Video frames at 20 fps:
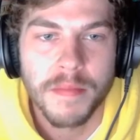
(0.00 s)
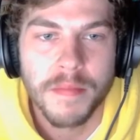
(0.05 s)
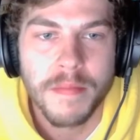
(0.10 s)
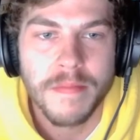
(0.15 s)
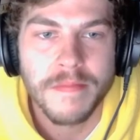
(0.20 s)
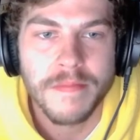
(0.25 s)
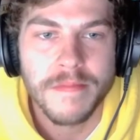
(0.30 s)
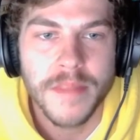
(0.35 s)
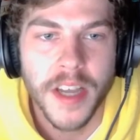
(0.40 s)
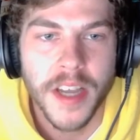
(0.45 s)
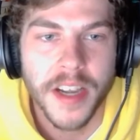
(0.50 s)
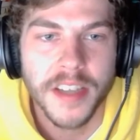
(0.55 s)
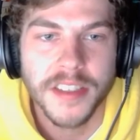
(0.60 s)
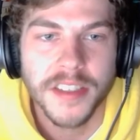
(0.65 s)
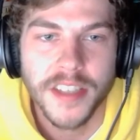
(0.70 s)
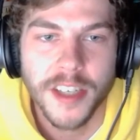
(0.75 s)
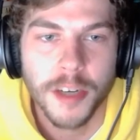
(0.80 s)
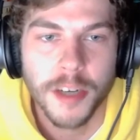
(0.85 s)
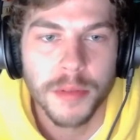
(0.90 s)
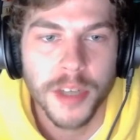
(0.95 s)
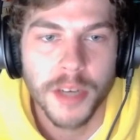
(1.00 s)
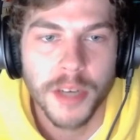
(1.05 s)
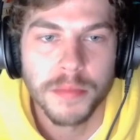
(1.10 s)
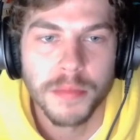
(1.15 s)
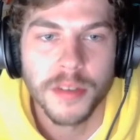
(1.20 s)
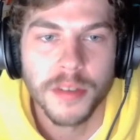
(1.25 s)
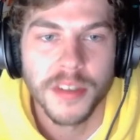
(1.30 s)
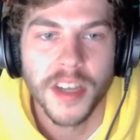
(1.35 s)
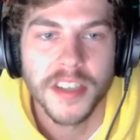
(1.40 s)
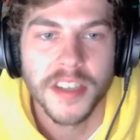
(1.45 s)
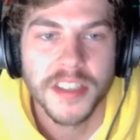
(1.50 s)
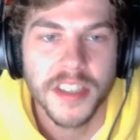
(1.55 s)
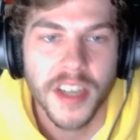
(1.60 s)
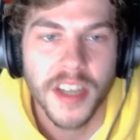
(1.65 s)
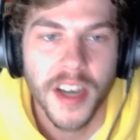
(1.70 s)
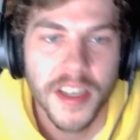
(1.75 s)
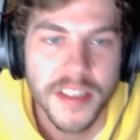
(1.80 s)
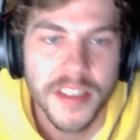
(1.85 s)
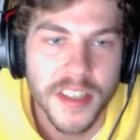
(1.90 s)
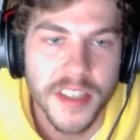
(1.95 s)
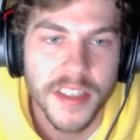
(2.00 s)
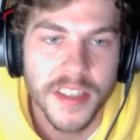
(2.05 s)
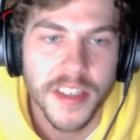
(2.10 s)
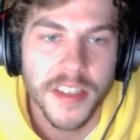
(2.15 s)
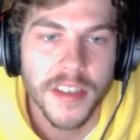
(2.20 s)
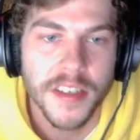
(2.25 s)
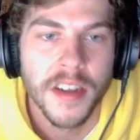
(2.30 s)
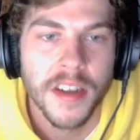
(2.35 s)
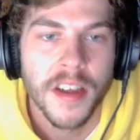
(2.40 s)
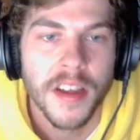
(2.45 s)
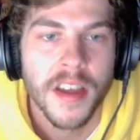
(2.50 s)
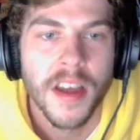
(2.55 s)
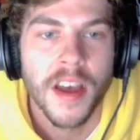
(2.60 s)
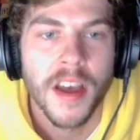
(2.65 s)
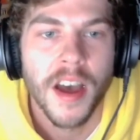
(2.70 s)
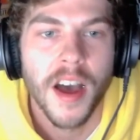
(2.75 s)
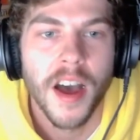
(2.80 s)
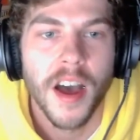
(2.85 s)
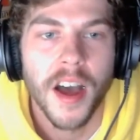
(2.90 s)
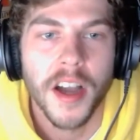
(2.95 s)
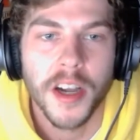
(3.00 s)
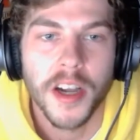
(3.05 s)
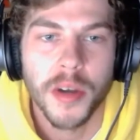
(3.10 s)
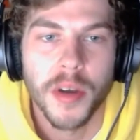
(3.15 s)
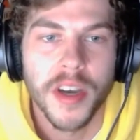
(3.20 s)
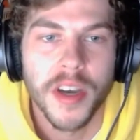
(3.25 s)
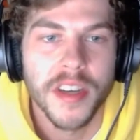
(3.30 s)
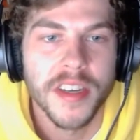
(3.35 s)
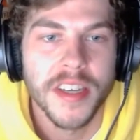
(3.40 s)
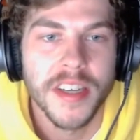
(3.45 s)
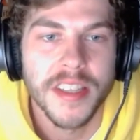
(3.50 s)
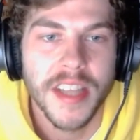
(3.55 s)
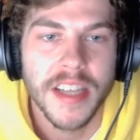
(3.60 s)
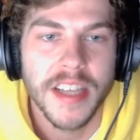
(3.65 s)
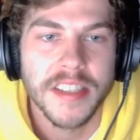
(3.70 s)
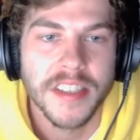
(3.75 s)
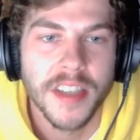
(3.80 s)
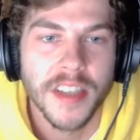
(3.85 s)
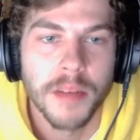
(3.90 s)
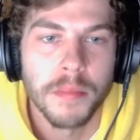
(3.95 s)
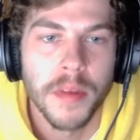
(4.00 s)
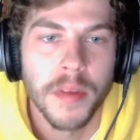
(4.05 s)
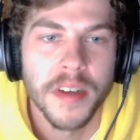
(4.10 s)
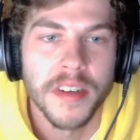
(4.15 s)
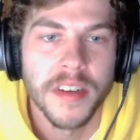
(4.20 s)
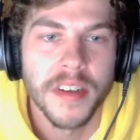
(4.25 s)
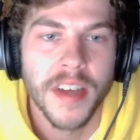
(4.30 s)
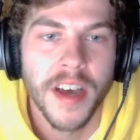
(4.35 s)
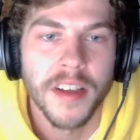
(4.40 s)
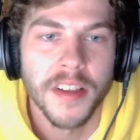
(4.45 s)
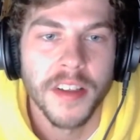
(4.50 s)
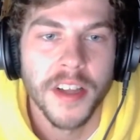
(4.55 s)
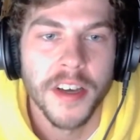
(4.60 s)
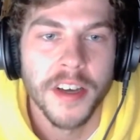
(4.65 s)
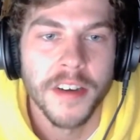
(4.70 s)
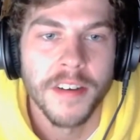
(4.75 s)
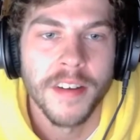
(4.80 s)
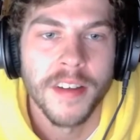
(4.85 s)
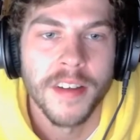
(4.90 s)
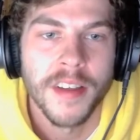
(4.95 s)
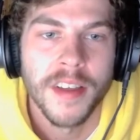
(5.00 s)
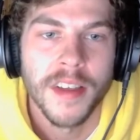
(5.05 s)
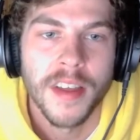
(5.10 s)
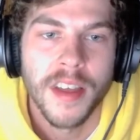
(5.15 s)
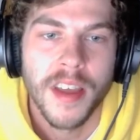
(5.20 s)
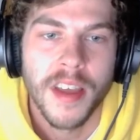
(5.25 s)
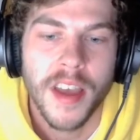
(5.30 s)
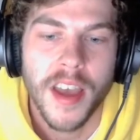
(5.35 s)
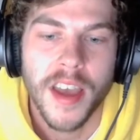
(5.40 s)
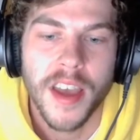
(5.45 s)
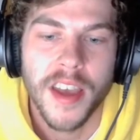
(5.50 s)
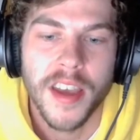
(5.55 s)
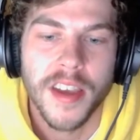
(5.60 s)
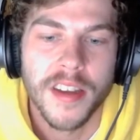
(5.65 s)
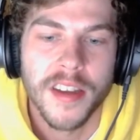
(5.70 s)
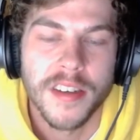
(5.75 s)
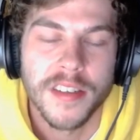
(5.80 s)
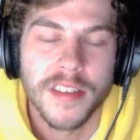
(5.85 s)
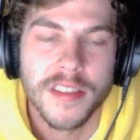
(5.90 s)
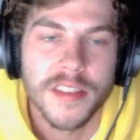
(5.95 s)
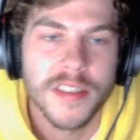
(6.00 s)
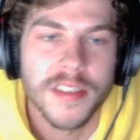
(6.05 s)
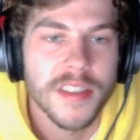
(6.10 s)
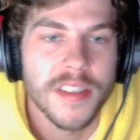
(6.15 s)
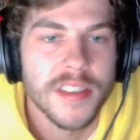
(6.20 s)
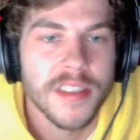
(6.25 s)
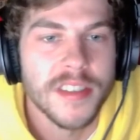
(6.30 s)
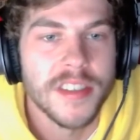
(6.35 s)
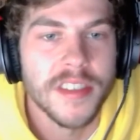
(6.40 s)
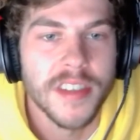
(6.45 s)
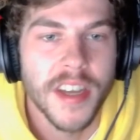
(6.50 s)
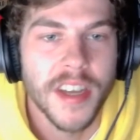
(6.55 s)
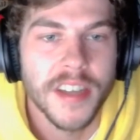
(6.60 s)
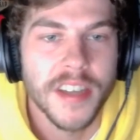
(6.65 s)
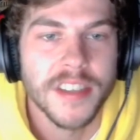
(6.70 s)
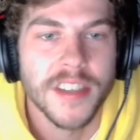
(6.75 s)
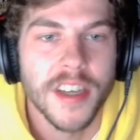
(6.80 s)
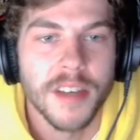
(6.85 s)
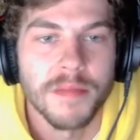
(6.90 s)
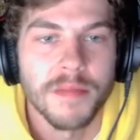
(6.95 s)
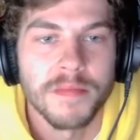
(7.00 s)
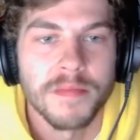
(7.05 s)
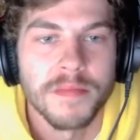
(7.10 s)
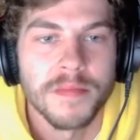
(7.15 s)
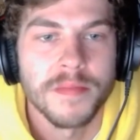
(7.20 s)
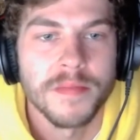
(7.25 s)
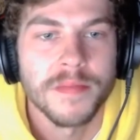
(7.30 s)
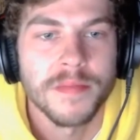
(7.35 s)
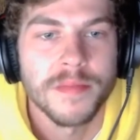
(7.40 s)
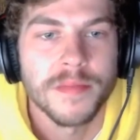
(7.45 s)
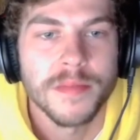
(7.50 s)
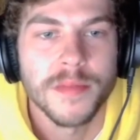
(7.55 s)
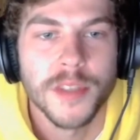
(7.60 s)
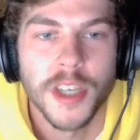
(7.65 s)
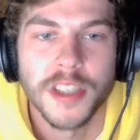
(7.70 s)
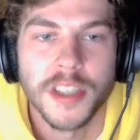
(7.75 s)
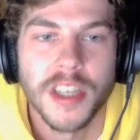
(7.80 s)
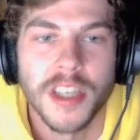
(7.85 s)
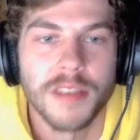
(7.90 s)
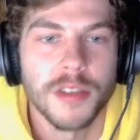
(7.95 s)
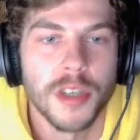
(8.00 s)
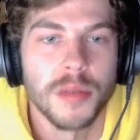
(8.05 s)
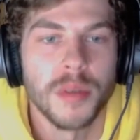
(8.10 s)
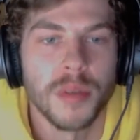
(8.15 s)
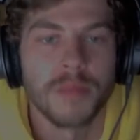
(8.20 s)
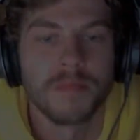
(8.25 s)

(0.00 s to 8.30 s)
Like I said, I'll be uploading lots of content here. Go ahead and hit that sub button down low, and until next time, you guys have a good one.